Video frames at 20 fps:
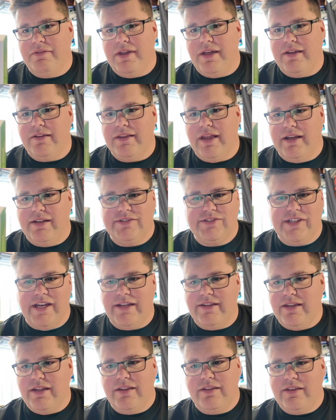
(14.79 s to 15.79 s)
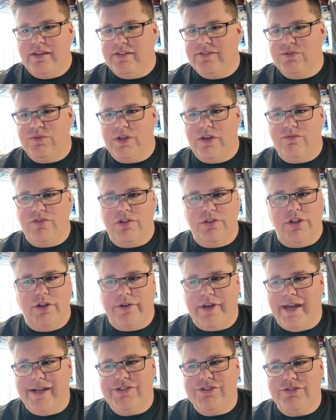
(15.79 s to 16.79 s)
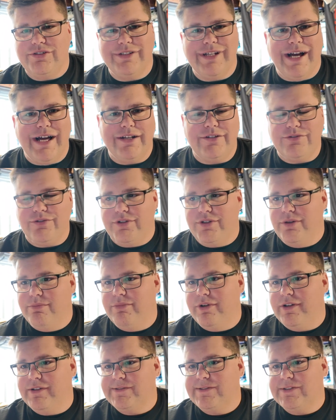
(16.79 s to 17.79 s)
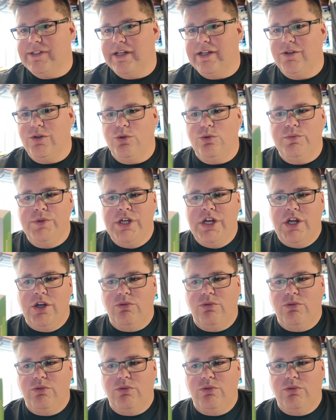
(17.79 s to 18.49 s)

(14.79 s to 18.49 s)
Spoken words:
They say that this will give you location data on your motorcycle,